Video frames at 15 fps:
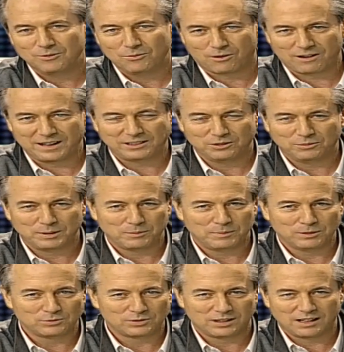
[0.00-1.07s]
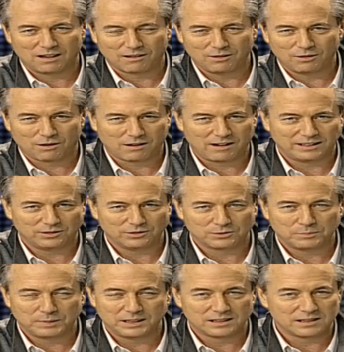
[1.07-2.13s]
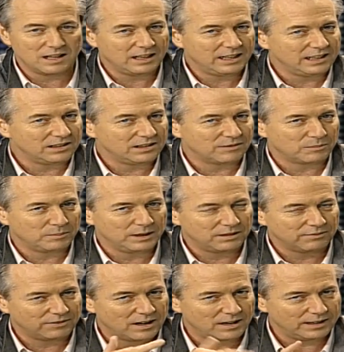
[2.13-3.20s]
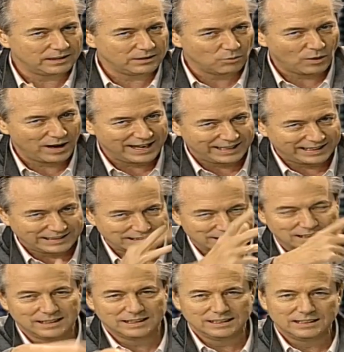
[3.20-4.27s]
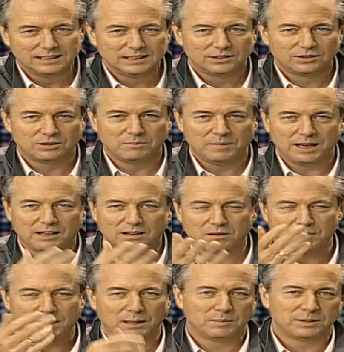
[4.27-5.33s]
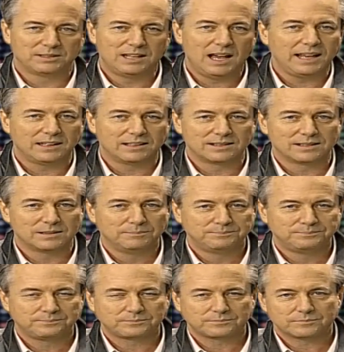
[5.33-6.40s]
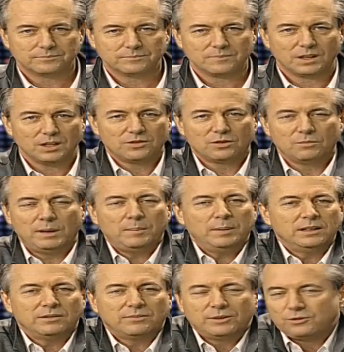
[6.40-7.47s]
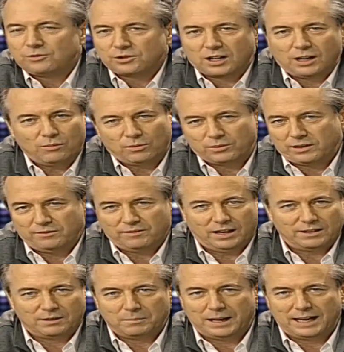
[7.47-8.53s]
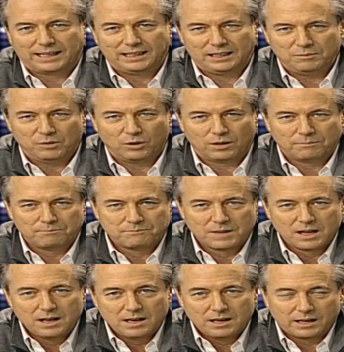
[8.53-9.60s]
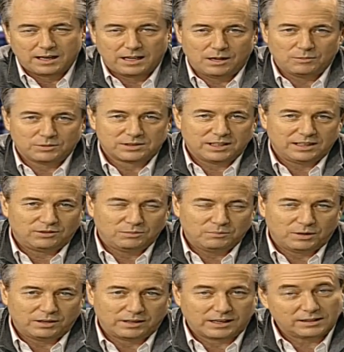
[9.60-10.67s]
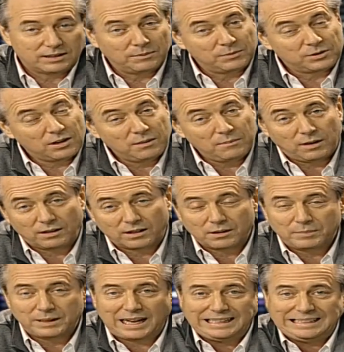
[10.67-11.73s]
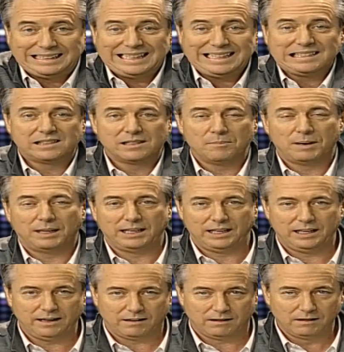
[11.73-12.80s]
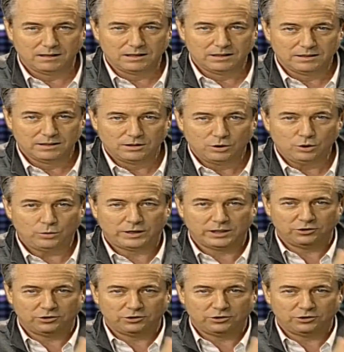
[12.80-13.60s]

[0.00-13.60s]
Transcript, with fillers: Un reto, pero me gustan los retos. But it's not easy for me to find ways to make her make mistakes. So maybe in the future I won't invite her back anymore. Mm. And I will say to Monica, I say, I'm sorry, Monica, but I need somebody here who